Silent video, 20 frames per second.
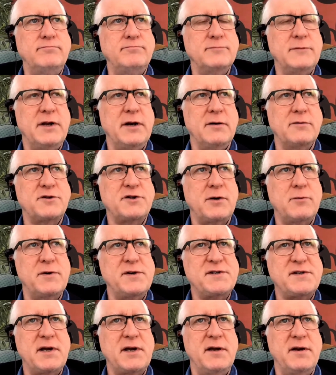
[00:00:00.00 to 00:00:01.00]
you know, shall we
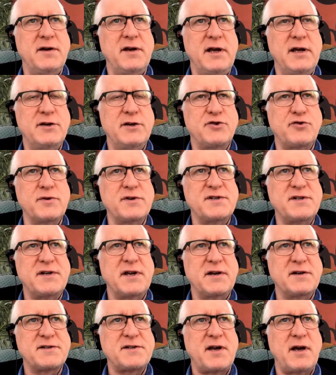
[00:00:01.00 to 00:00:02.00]
say, an
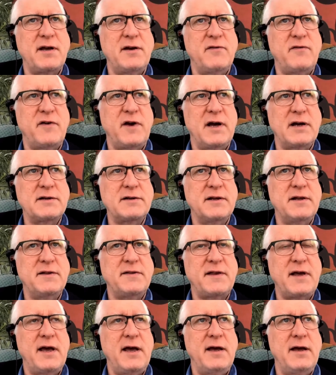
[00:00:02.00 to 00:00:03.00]
interesting side effect
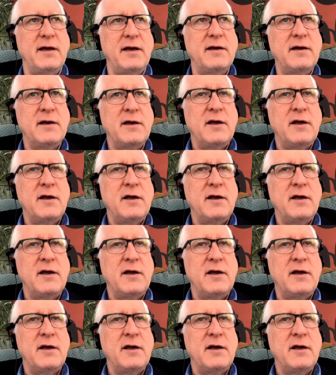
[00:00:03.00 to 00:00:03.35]
that they